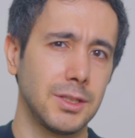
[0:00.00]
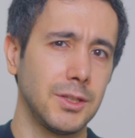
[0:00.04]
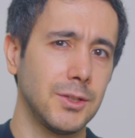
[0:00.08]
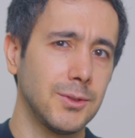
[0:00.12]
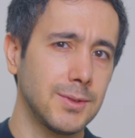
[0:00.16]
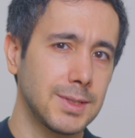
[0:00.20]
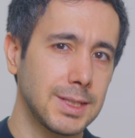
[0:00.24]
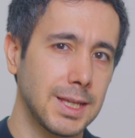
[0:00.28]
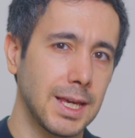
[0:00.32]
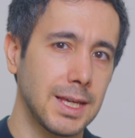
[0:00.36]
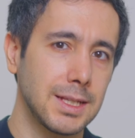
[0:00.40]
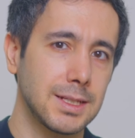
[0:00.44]

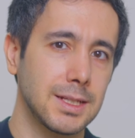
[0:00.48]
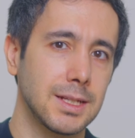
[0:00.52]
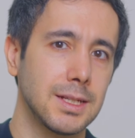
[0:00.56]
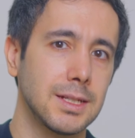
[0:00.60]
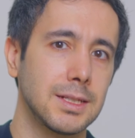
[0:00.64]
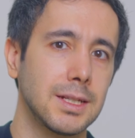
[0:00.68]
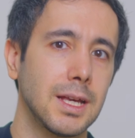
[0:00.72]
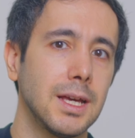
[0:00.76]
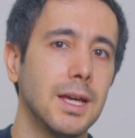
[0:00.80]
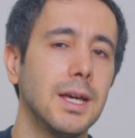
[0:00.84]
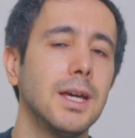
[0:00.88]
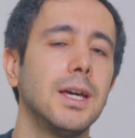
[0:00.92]
use
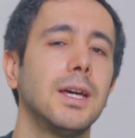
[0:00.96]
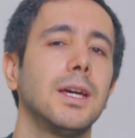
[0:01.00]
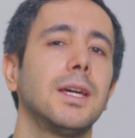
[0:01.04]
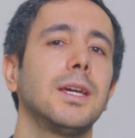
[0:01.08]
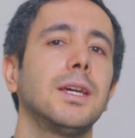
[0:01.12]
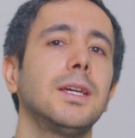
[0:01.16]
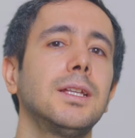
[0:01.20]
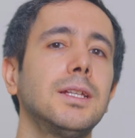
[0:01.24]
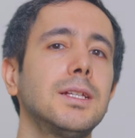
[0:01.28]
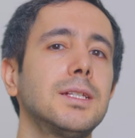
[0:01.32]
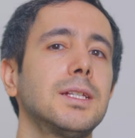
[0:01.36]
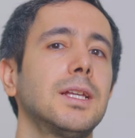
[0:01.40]
cases,
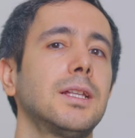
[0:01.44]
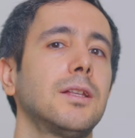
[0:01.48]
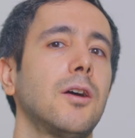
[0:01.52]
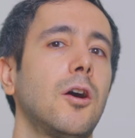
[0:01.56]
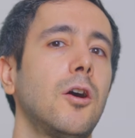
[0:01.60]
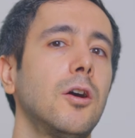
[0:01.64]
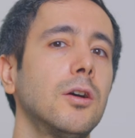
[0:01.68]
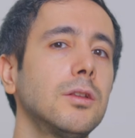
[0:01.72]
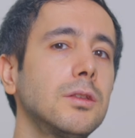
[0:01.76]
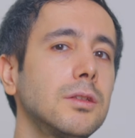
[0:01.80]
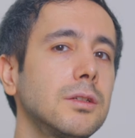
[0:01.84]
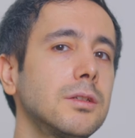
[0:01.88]
it is an
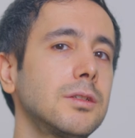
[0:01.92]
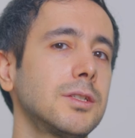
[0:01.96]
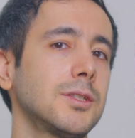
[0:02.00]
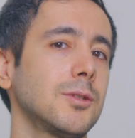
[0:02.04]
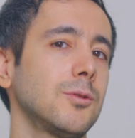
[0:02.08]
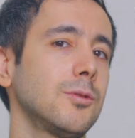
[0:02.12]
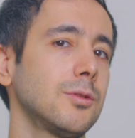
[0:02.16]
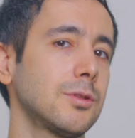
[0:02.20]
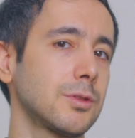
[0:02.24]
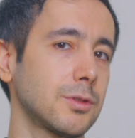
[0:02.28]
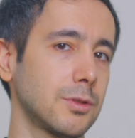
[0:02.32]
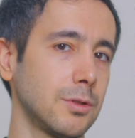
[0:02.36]

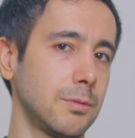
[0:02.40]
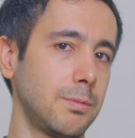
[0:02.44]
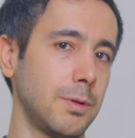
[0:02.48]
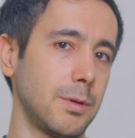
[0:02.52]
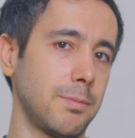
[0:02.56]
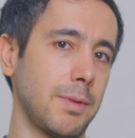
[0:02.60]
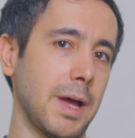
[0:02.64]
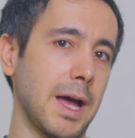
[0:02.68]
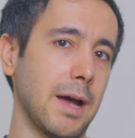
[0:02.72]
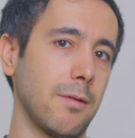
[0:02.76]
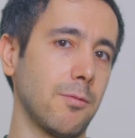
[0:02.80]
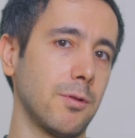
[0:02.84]
undersold
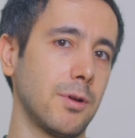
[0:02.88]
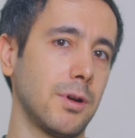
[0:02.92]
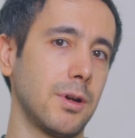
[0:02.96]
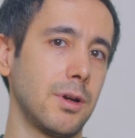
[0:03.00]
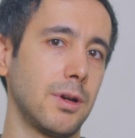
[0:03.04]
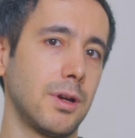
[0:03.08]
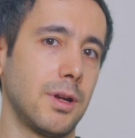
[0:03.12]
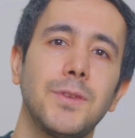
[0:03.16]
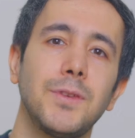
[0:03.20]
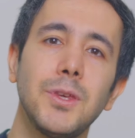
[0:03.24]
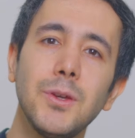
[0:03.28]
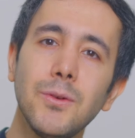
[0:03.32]
superpower.
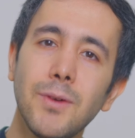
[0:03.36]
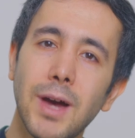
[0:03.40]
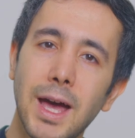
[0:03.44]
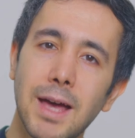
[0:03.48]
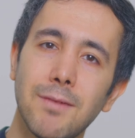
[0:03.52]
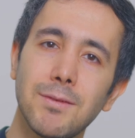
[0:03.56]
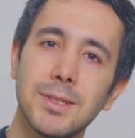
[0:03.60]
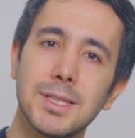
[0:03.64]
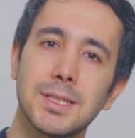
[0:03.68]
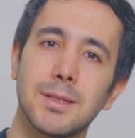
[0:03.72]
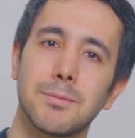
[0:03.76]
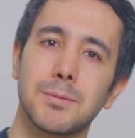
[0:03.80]
If you
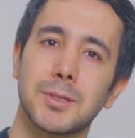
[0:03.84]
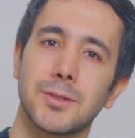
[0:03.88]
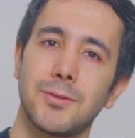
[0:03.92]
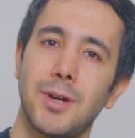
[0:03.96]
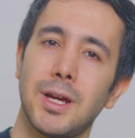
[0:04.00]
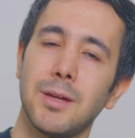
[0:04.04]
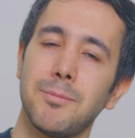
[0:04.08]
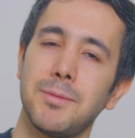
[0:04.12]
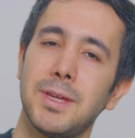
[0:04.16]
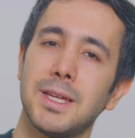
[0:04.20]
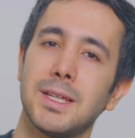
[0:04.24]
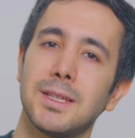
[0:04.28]
haven't
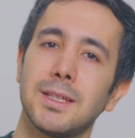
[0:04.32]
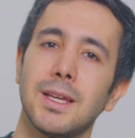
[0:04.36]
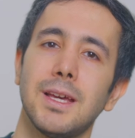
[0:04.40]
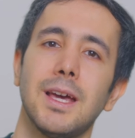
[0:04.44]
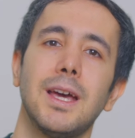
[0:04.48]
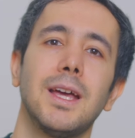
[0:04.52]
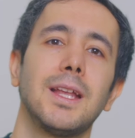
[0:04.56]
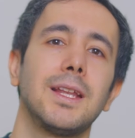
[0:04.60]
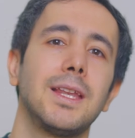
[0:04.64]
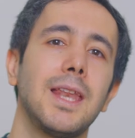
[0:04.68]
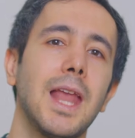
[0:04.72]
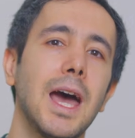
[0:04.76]
subscribed yet,
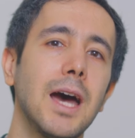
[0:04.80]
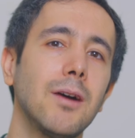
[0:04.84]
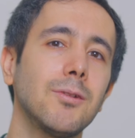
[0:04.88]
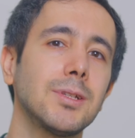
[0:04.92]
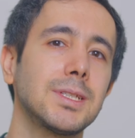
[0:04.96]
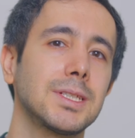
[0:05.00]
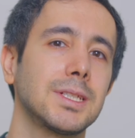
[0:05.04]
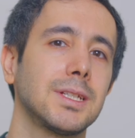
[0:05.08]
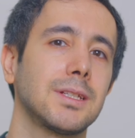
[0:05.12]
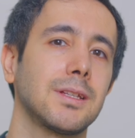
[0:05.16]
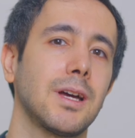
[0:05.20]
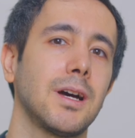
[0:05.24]
now
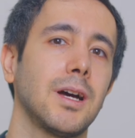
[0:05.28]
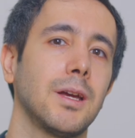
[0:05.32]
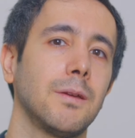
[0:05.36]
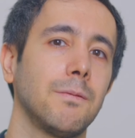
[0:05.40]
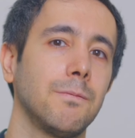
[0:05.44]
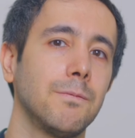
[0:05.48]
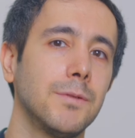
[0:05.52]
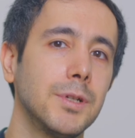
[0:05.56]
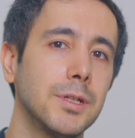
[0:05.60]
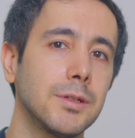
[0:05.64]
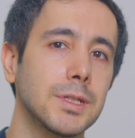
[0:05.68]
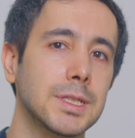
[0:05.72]
is the
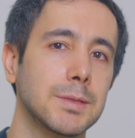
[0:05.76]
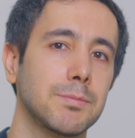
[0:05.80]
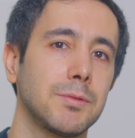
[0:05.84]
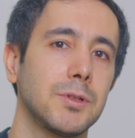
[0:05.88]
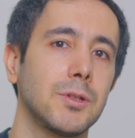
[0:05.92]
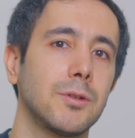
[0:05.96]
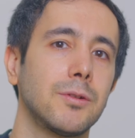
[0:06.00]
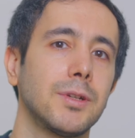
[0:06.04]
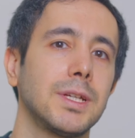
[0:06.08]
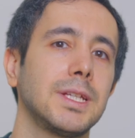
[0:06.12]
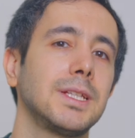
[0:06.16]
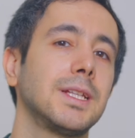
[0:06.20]
time. We're
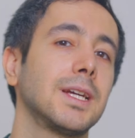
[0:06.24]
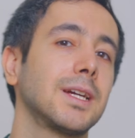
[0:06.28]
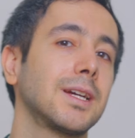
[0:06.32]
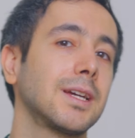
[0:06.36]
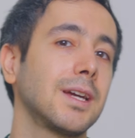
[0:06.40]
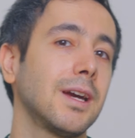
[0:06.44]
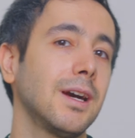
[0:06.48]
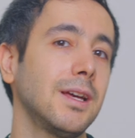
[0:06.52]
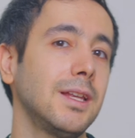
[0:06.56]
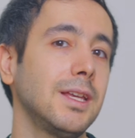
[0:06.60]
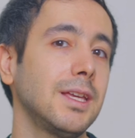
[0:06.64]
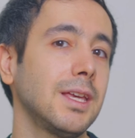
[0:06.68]
exploring the
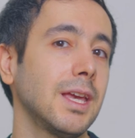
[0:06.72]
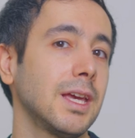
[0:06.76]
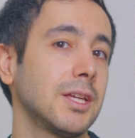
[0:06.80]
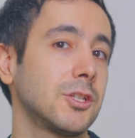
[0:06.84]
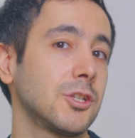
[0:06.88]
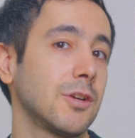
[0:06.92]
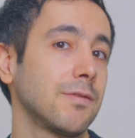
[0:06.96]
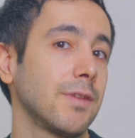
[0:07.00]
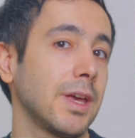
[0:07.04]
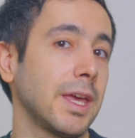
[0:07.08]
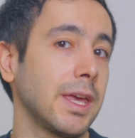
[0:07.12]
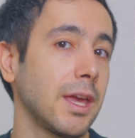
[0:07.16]
cutting edge
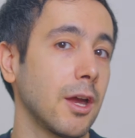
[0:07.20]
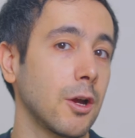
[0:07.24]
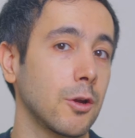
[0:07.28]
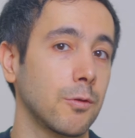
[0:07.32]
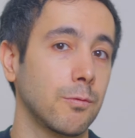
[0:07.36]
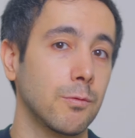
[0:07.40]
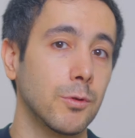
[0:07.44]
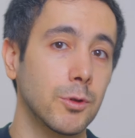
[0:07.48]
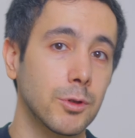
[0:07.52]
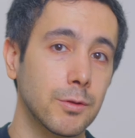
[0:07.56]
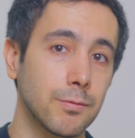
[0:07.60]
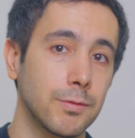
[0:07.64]
of AI
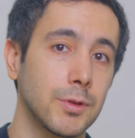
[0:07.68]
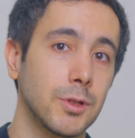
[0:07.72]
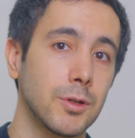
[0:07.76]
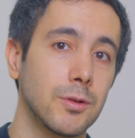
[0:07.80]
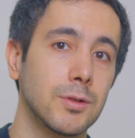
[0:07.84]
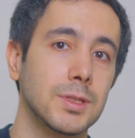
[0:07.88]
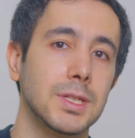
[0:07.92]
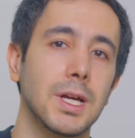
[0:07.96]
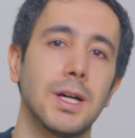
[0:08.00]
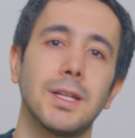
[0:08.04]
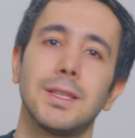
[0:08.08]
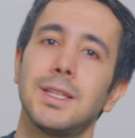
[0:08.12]

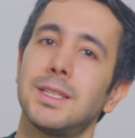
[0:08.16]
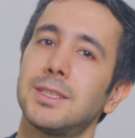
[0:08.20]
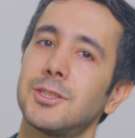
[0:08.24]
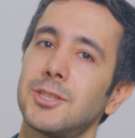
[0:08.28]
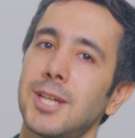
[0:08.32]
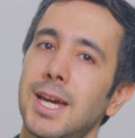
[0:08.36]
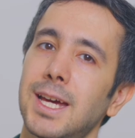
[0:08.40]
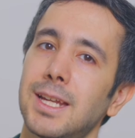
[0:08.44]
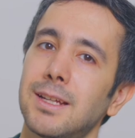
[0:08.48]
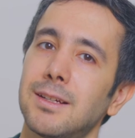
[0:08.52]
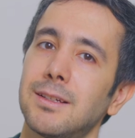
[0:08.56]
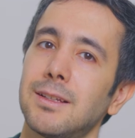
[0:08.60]
workflows on this
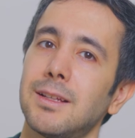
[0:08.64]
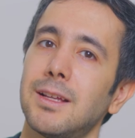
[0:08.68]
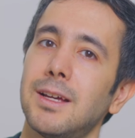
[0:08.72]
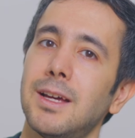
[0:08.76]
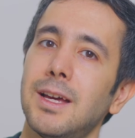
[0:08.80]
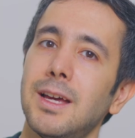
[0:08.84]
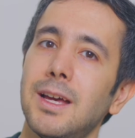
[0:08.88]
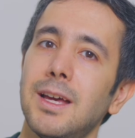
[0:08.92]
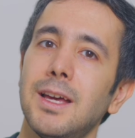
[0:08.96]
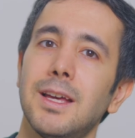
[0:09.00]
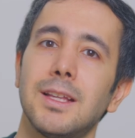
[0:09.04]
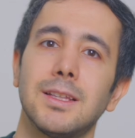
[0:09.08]
channel,
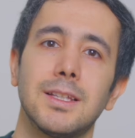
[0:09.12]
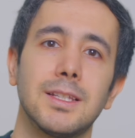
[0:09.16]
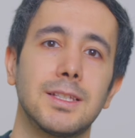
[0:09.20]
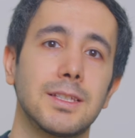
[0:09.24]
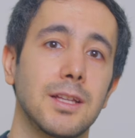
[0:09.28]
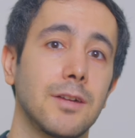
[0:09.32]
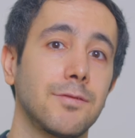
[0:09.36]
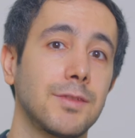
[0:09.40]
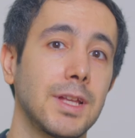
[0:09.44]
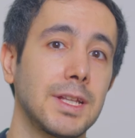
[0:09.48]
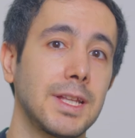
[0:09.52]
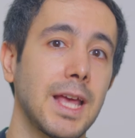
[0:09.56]
the
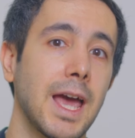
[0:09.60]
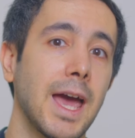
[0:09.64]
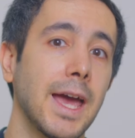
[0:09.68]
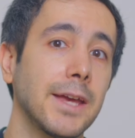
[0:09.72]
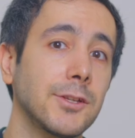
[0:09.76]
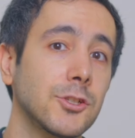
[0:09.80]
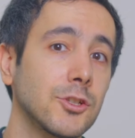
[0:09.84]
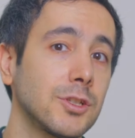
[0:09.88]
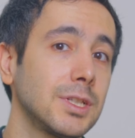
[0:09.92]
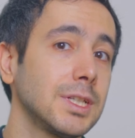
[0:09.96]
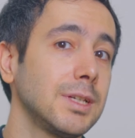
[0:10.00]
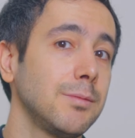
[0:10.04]
stuff that
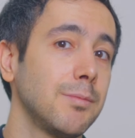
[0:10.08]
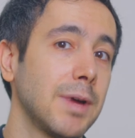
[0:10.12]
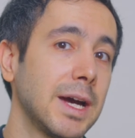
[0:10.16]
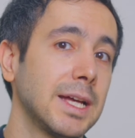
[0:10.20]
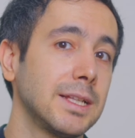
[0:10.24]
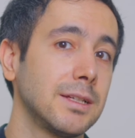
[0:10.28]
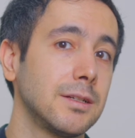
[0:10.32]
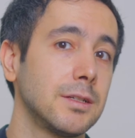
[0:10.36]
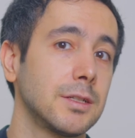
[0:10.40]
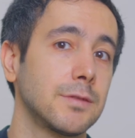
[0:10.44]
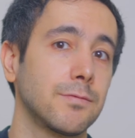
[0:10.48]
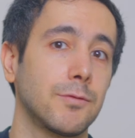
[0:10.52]
actually
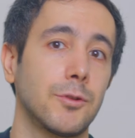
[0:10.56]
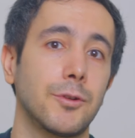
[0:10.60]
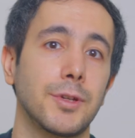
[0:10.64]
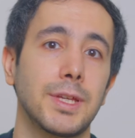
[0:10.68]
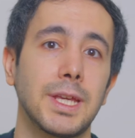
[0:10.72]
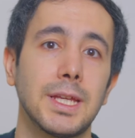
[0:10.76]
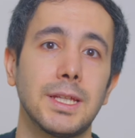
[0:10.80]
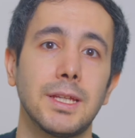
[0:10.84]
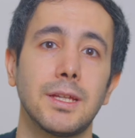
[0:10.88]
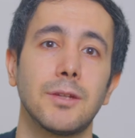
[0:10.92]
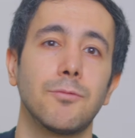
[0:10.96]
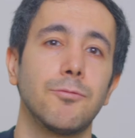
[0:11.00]
matters for
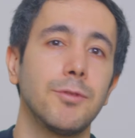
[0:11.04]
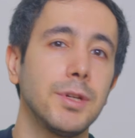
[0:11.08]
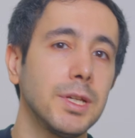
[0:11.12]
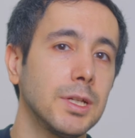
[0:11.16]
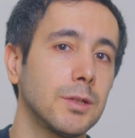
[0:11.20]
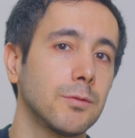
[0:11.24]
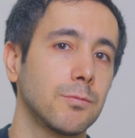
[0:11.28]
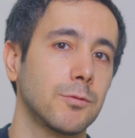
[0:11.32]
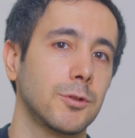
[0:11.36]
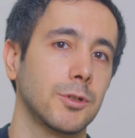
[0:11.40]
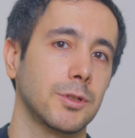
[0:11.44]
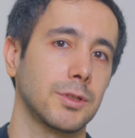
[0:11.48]
getting
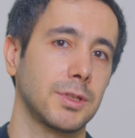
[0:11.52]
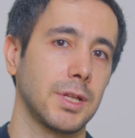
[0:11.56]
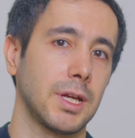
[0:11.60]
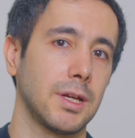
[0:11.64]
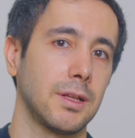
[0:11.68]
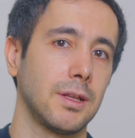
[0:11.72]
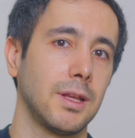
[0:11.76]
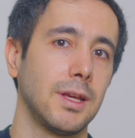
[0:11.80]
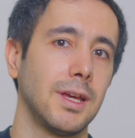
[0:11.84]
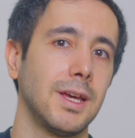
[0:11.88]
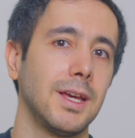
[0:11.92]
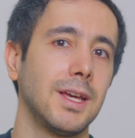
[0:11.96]
real work done.